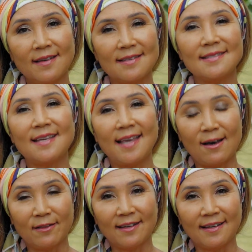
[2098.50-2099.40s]
and stay
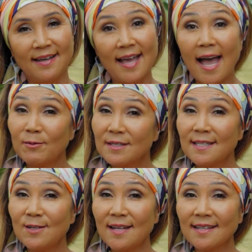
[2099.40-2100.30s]
healthy, and we'll
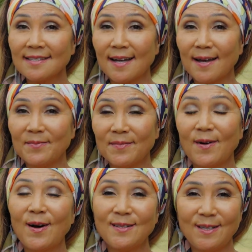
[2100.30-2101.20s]
see you next time
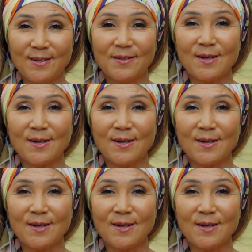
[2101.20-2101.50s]
on Hue at